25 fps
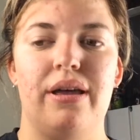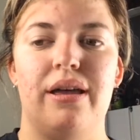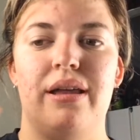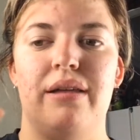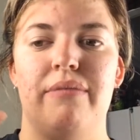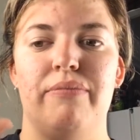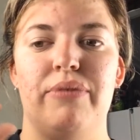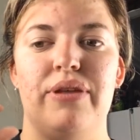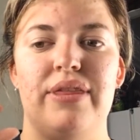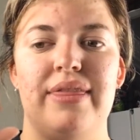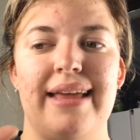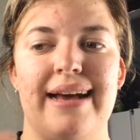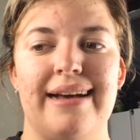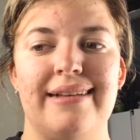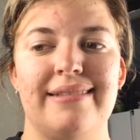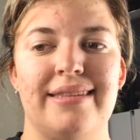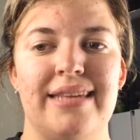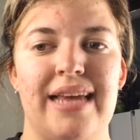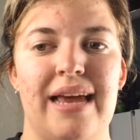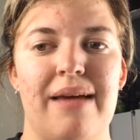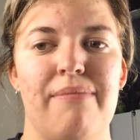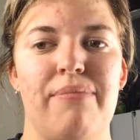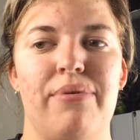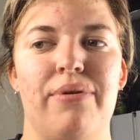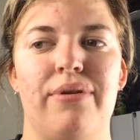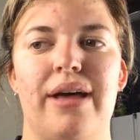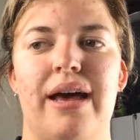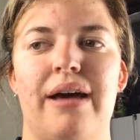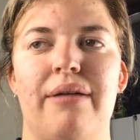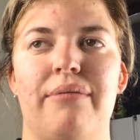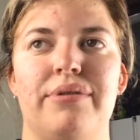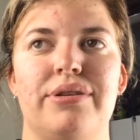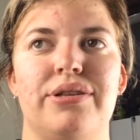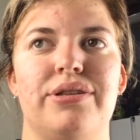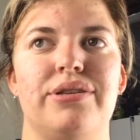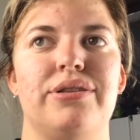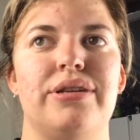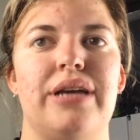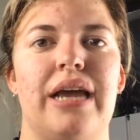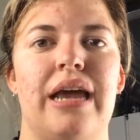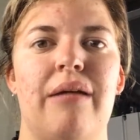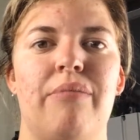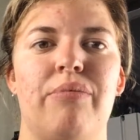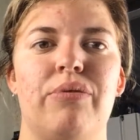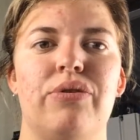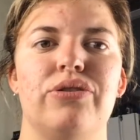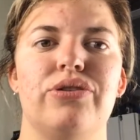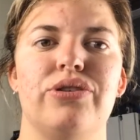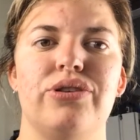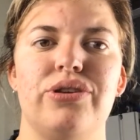And with that sample, I was
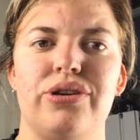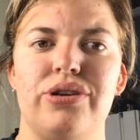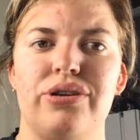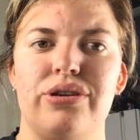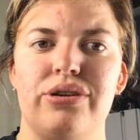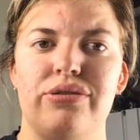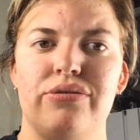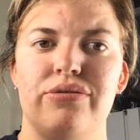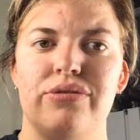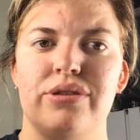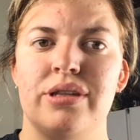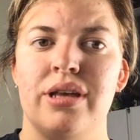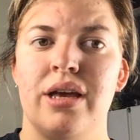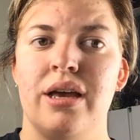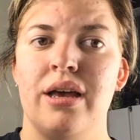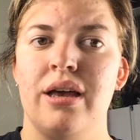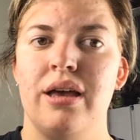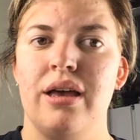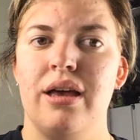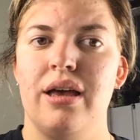able to use